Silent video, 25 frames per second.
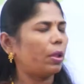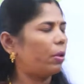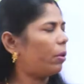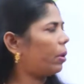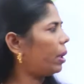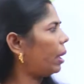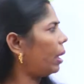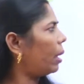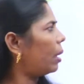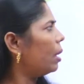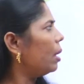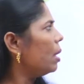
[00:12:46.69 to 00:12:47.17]

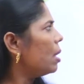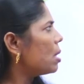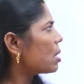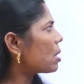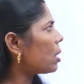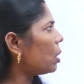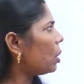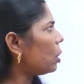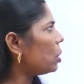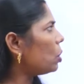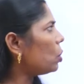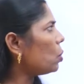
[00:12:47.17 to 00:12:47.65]
Okay,
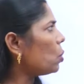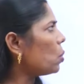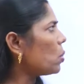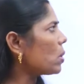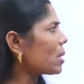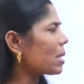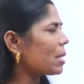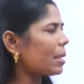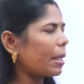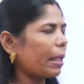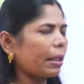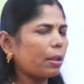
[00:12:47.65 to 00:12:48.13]
so
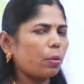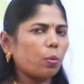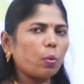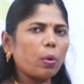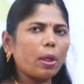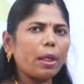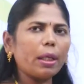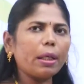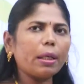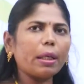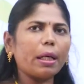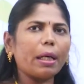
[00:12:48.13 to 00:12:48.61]
loose
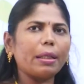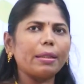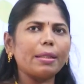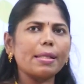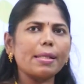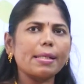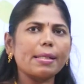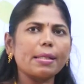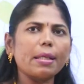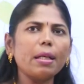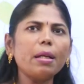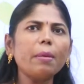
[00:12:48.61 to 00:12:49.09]
network, and
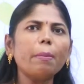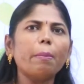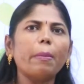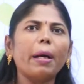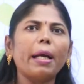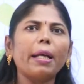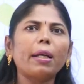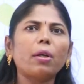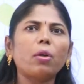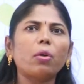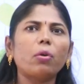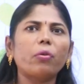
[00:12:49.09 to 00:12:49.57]
this is a
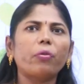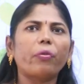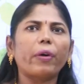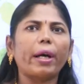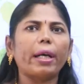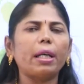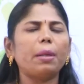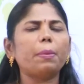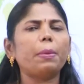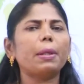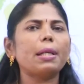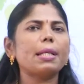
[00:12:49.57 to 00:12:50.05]

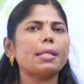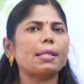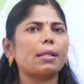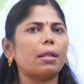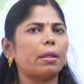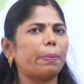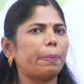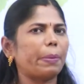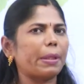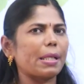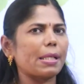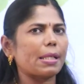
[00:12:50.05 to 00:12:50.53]
microfibrils
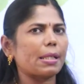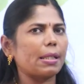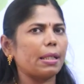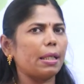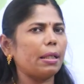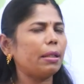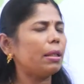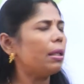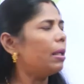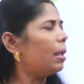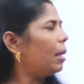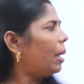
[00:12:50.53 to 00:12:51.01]
are
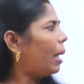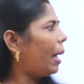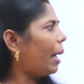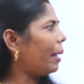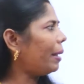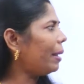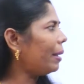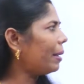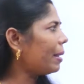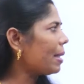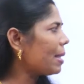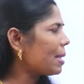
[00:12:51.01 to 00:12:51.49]
present,
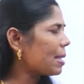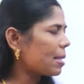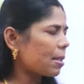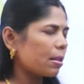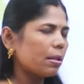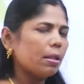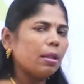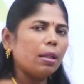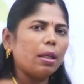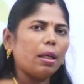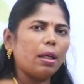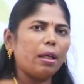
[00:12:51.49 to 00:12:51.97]
and it is
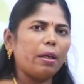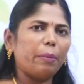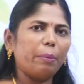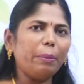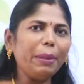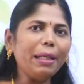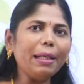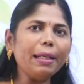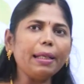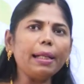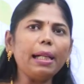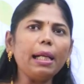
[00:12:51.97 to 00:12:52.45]

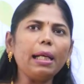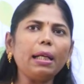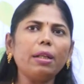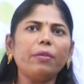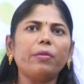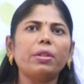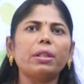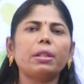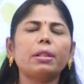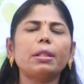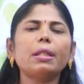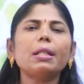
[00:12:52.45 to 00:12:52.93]
mingled
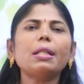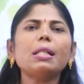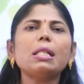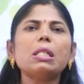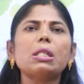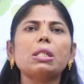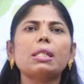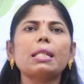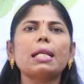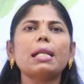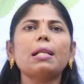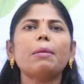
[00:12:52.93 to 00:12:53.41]
with a
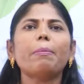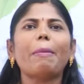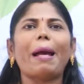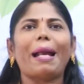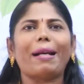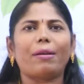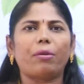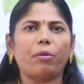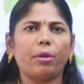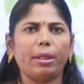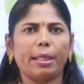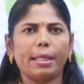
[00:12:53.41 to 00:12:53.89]
gel
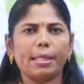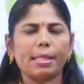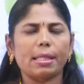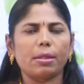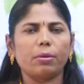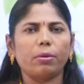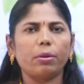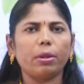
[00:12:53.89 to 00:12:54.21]
matrix.